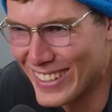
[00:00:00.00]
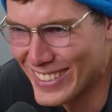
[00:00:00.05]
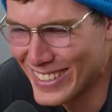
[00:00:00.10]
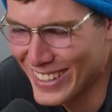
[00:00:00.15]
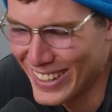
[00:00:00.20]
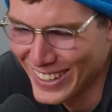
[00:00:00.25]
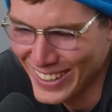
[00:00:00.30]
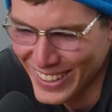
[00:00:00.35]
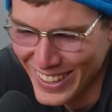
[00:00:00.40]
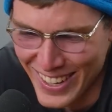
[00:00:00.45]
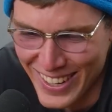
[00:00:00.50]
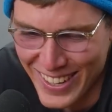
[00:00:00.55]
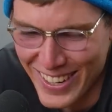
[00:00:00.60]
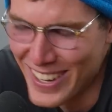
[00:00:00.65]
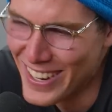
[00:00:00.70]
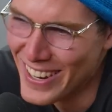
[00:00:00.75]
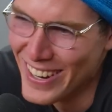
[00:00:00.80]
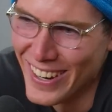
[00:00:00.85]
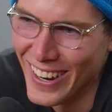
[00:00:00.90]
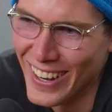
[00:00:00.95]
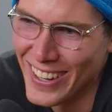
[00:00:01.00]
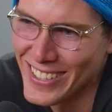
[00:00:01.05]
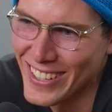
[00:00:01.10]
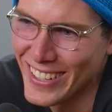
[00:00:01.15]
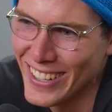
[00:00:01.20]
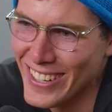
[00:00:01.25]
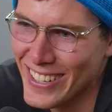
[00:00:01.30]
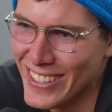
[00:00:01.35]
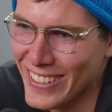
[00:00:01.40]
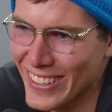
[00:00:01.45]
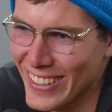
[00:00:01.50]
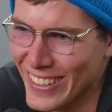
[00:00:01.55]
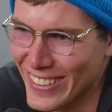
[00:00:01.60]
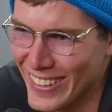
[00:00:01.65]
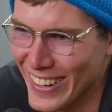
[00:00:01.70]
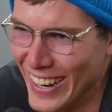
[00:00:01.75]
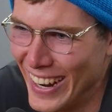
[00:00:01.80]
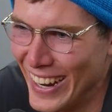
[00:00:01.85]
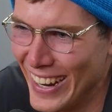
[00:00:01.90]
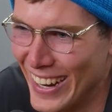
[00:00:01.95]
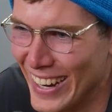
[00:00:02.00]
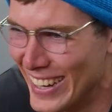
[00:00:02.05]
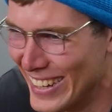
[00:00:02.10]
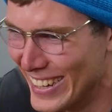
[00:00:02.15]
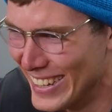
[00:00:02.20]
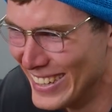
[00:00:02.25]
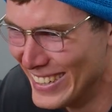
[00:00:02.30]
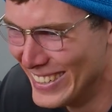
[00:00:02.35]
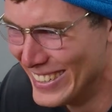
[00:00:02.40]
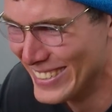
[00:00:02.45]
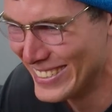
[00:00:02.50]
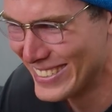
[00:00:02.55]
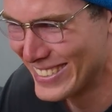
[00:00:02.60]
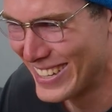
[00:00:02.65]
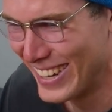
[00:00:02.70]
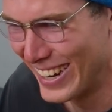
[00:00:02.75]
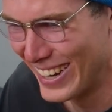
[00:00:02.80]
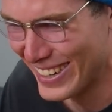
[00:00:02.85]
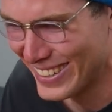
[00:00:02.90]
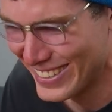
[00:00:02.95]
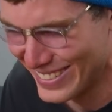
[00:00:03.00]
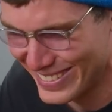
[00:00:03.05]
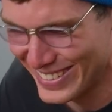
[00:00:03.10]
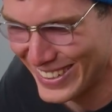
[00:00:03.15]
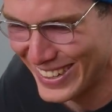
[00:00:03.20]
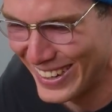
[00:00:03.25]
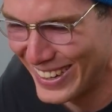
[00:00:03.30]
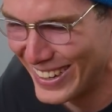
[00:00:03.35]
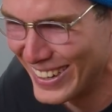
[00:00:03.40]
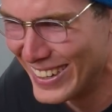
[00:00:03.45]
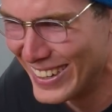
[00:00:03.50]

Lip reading: It's like, you knew I was going to do it, right? It's like, yeah.